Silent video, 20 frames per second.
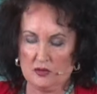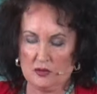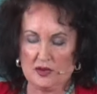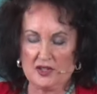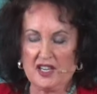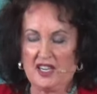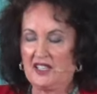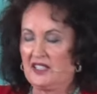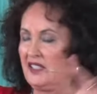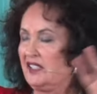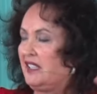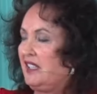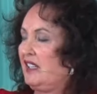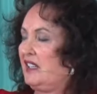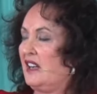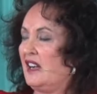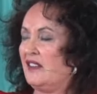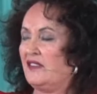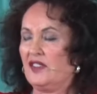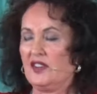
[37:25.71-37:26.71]
We're not going to get
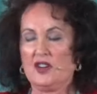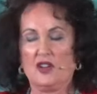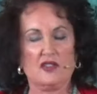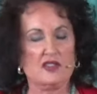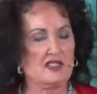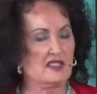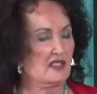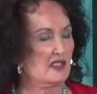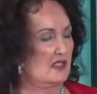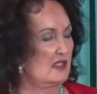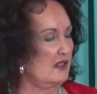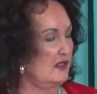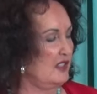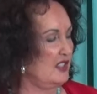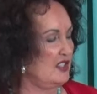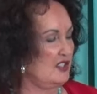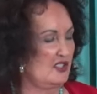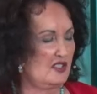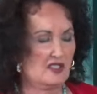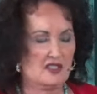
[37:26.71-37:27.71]
off on all these little
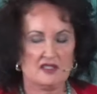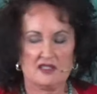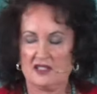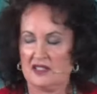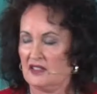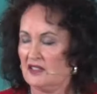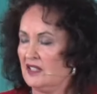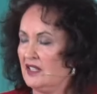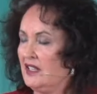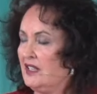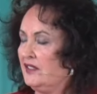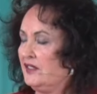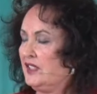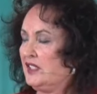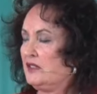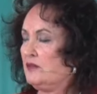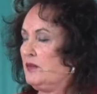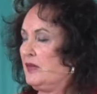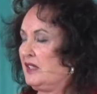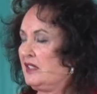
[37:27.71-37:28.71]
divisions and
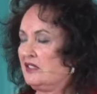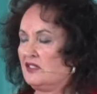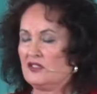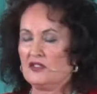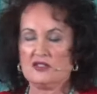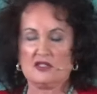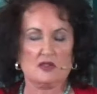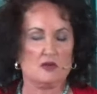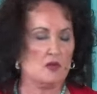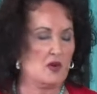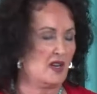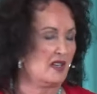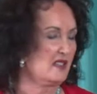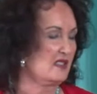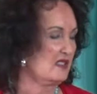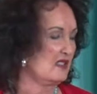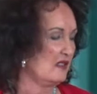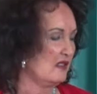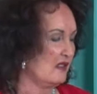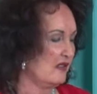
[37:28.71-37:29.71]
these ministers that want
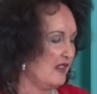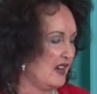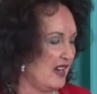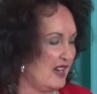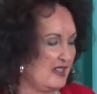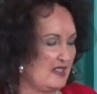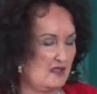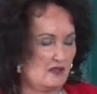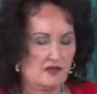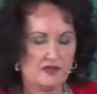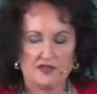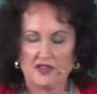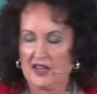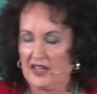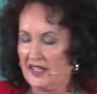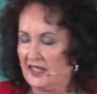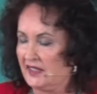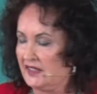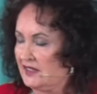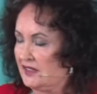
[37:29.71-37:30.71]
us to divide and
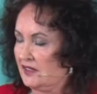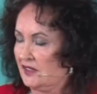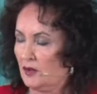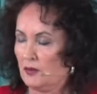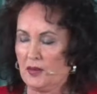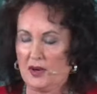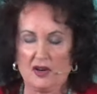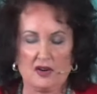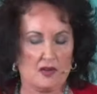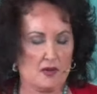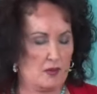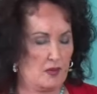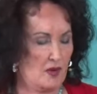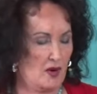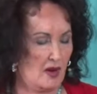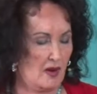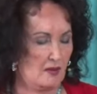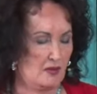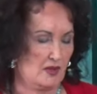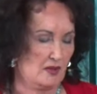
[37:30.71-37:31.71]
fight. They're part of the
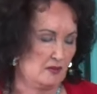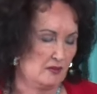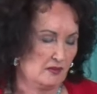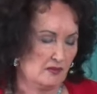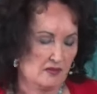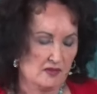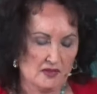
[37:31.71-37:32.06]
problem.